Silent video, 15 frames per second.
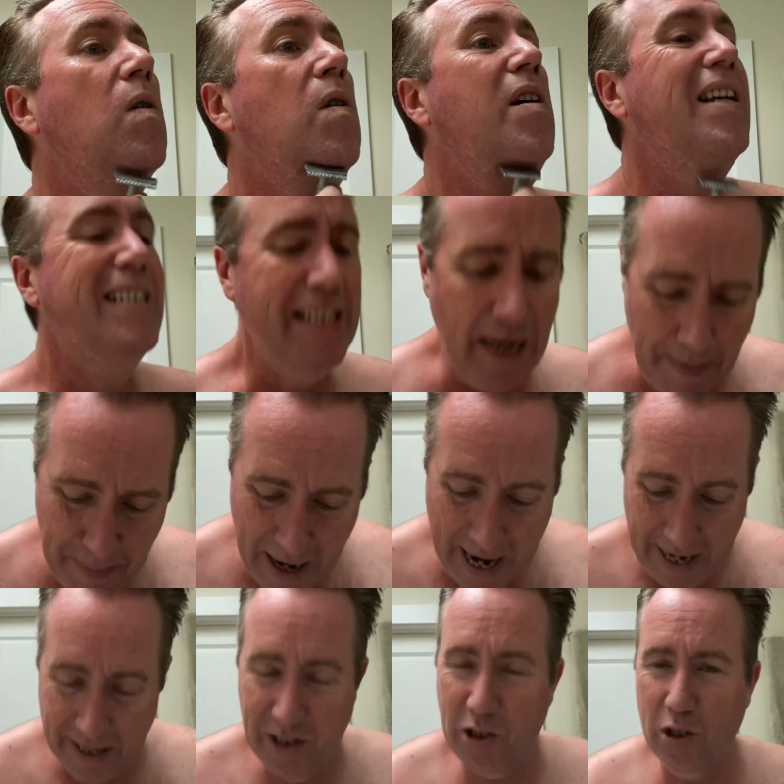It's not
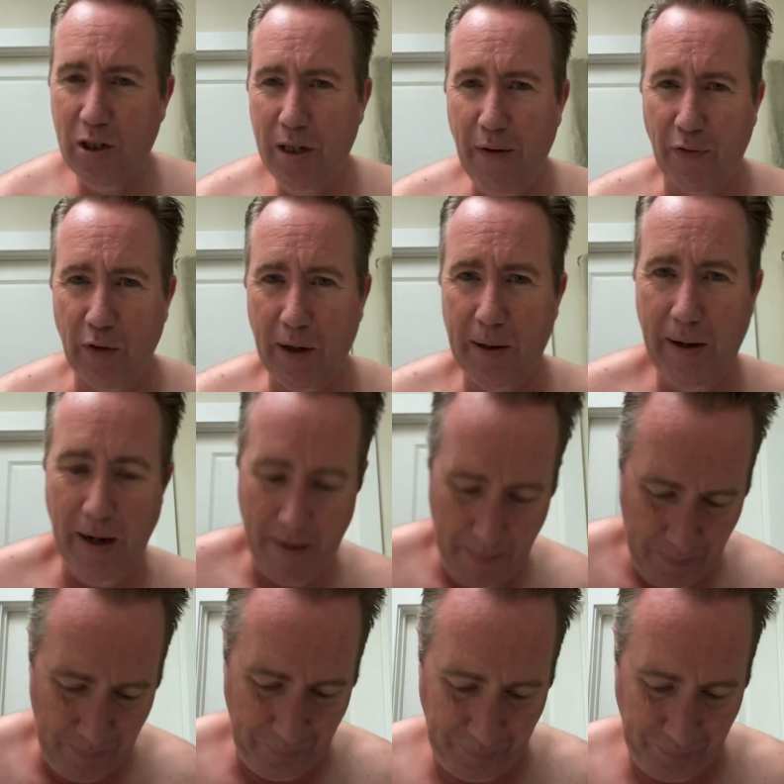bad, it's just different, you know?